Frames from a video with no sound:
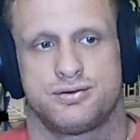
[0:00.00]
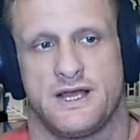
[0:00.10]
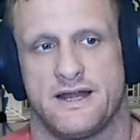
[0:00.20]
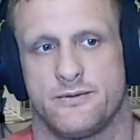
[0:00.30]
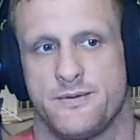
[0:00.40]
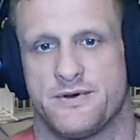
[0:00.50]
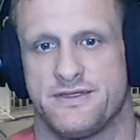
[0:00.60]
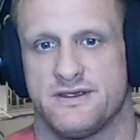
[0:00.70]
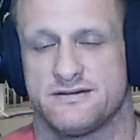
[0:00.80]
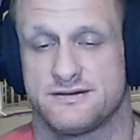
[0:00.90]
How do we
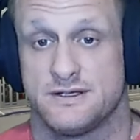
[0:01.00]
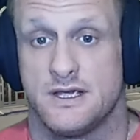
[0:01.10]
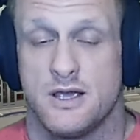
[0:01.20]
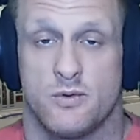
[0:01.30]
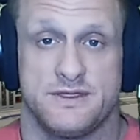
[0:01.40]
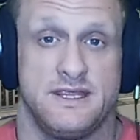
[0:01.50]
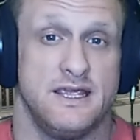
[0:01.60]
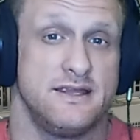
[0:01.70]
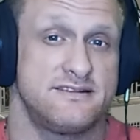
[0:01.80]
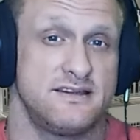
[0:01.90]
put this? What the
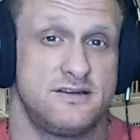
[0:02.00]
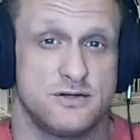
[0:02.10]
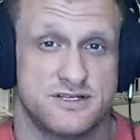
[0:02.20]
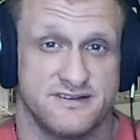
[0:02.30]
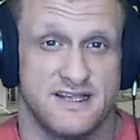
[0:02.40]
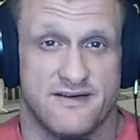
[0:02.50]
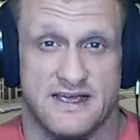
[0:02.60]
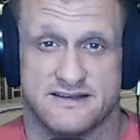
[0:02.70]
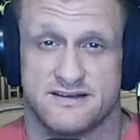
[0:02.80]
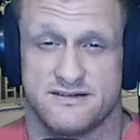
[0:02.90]
institutions have
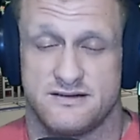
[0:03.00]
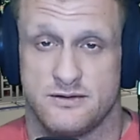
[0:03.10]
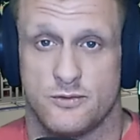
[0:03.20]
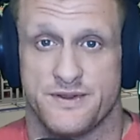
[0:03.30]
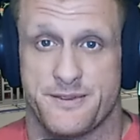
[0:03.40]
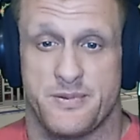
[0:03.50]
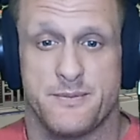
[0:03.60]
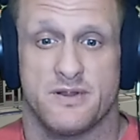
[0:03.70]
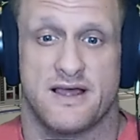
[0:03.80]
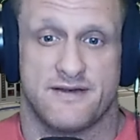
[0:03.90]
access to and what the
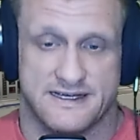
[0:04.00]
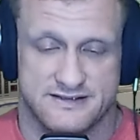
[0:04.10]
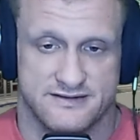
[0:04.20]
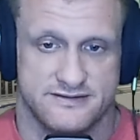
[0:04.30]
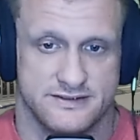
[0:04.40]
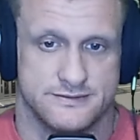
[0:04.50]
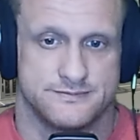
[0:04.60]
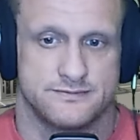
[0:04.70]
people have access to.